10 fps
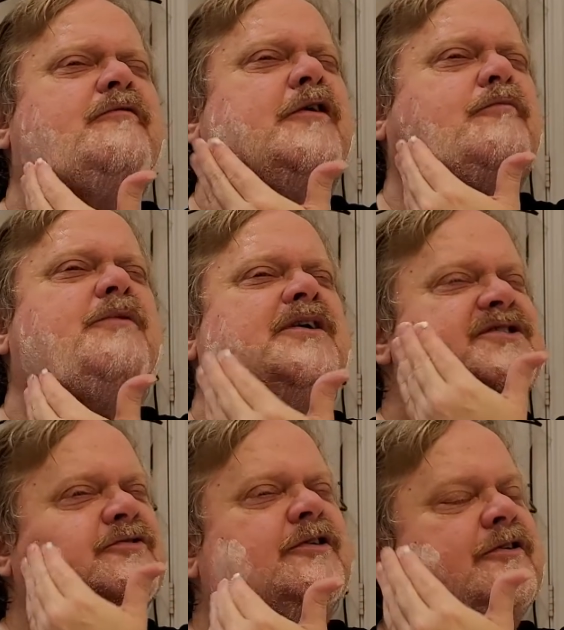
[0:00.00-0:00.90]
of Old Bond
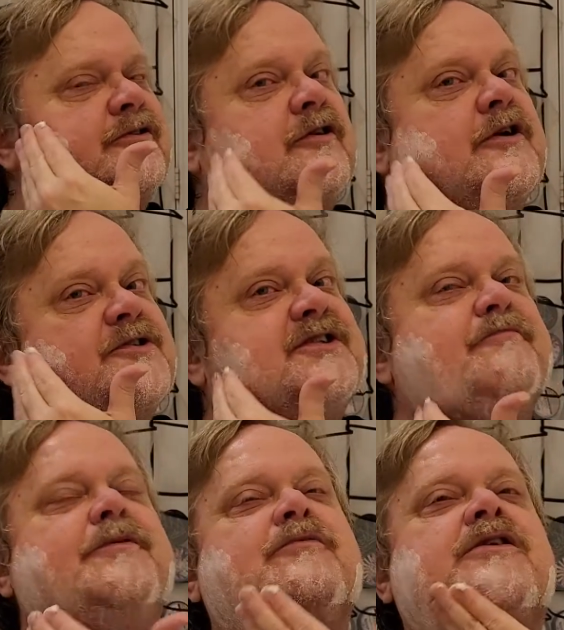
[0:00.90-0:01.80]
Street, or you hear some
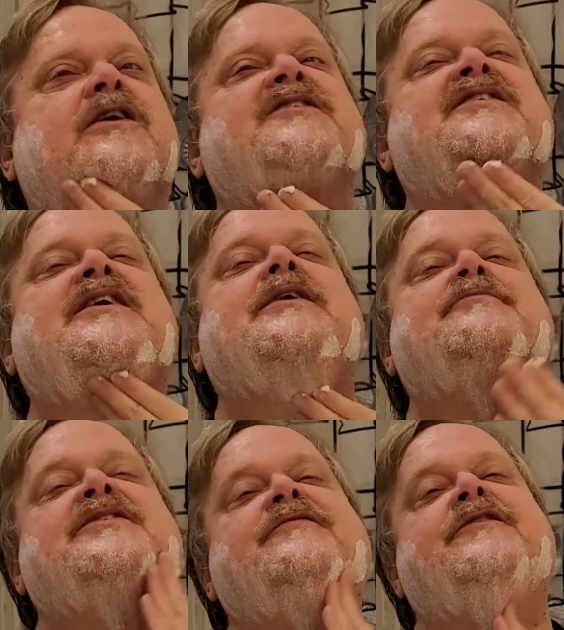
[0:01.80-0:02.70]
people call it
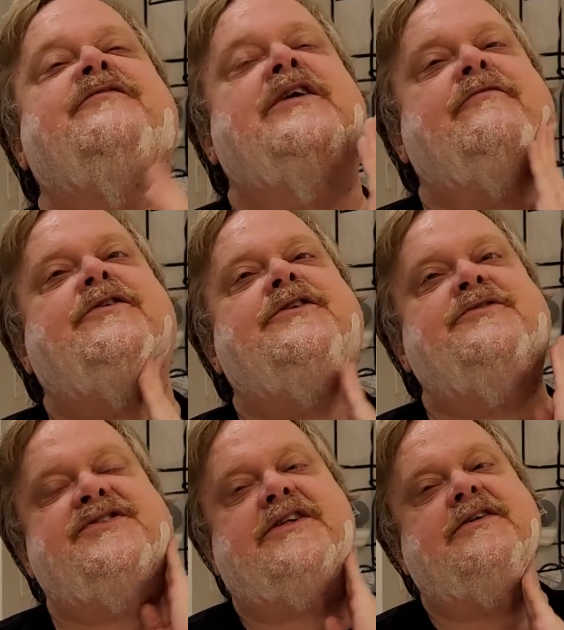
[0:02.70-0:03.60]
Tops, if you've never
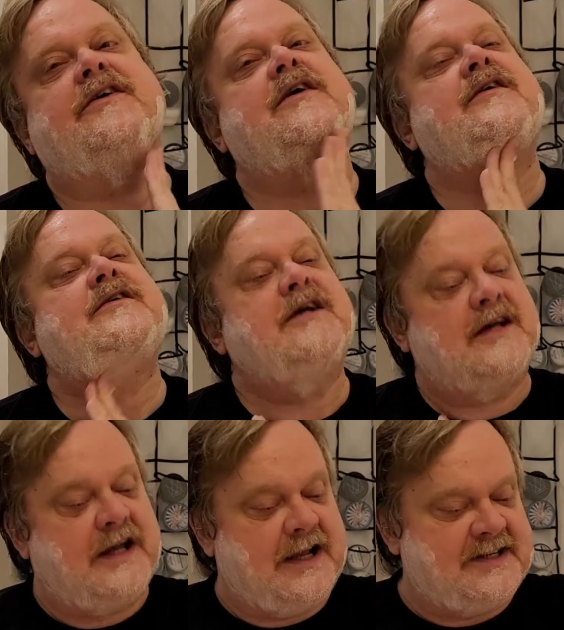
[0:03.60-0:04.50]
used it,
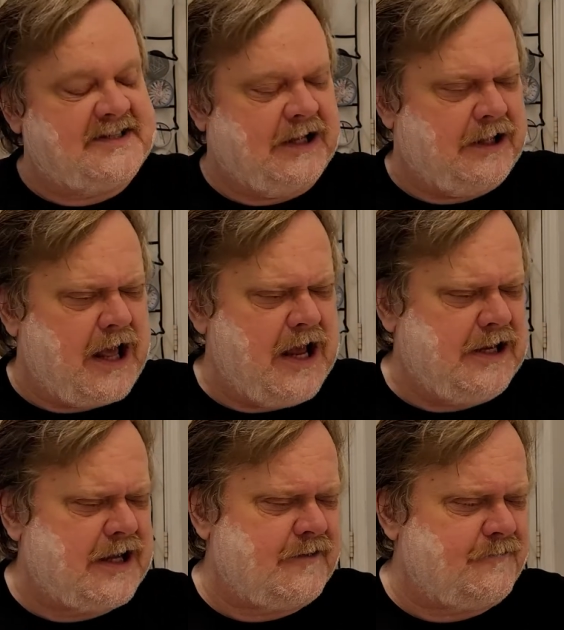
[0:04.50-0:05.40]
it's a lot
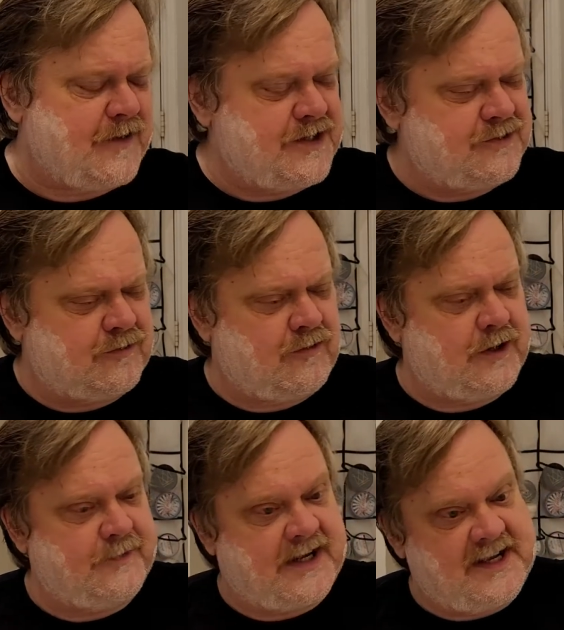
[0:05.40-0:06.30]
like a facial
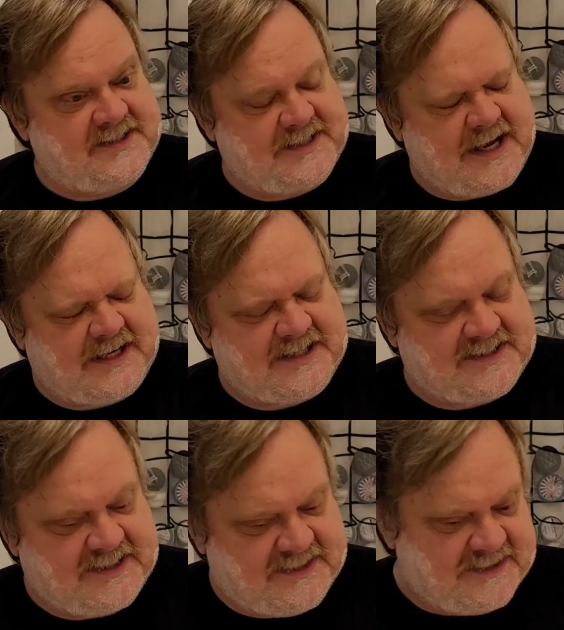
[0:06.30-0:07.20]
cream. It has that
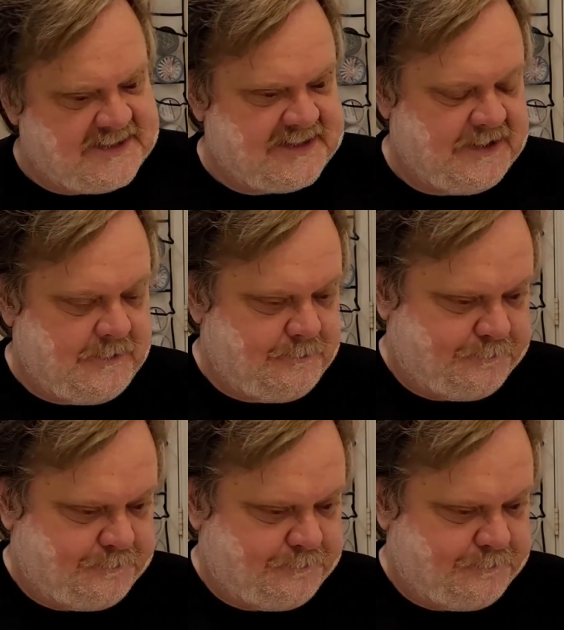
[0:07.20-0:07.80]
consistency.